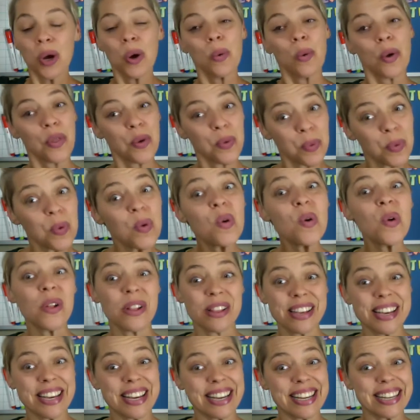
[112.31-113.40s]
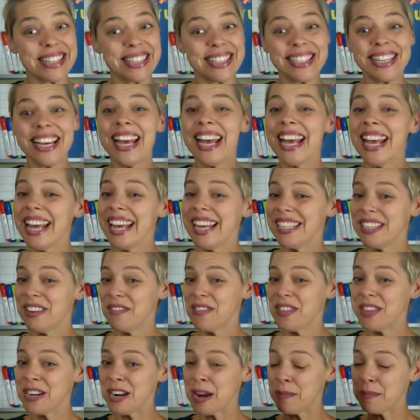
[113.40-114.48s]
Well, the rule is if
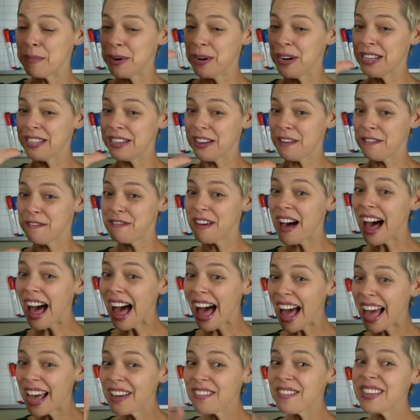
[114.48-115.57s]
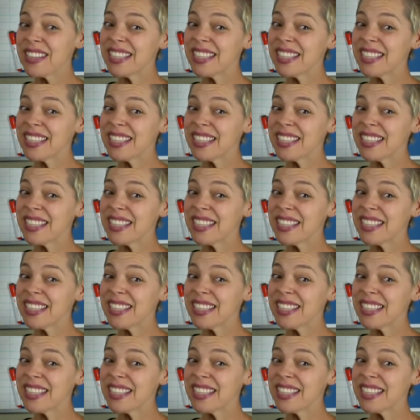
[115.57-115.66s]
the number is a 5,